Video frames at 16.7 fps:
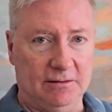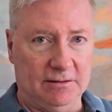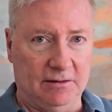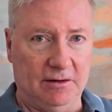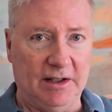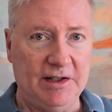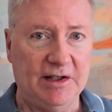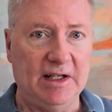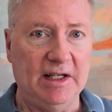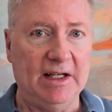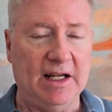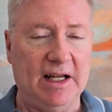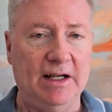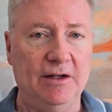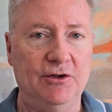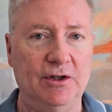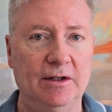listing
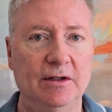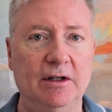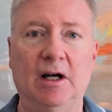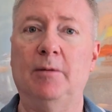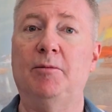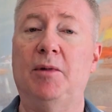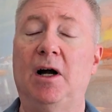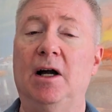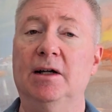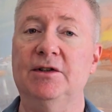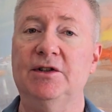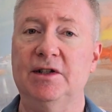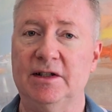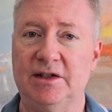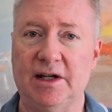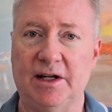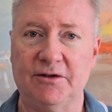agent, upon
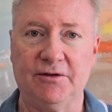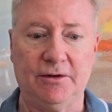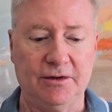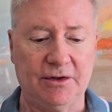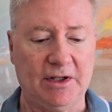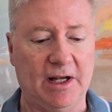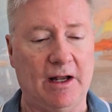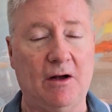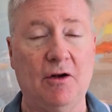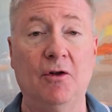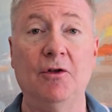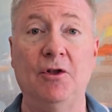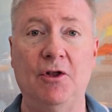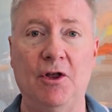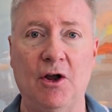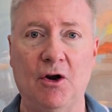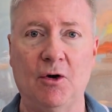successful sale,
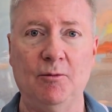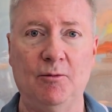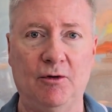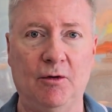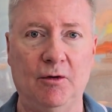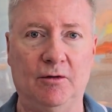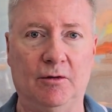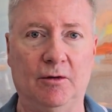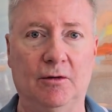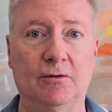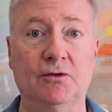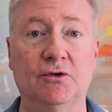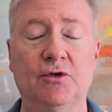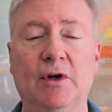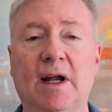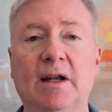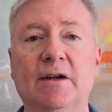their broker
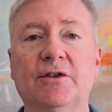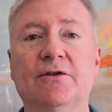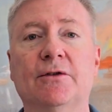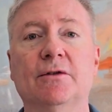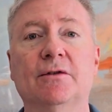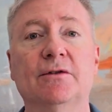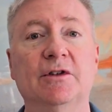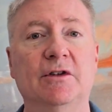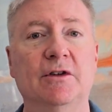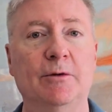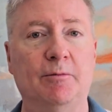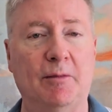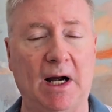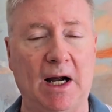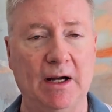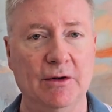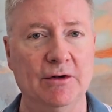transfers to the
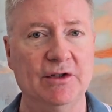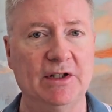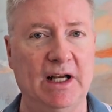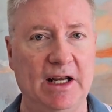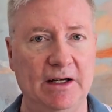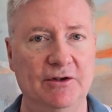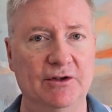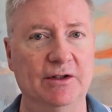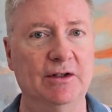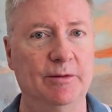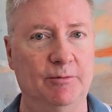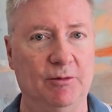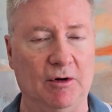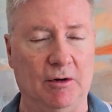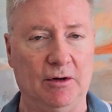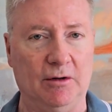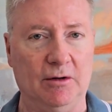buyer's agent's
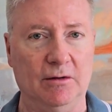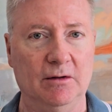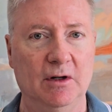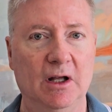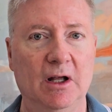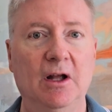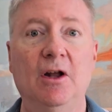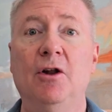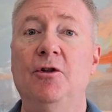broker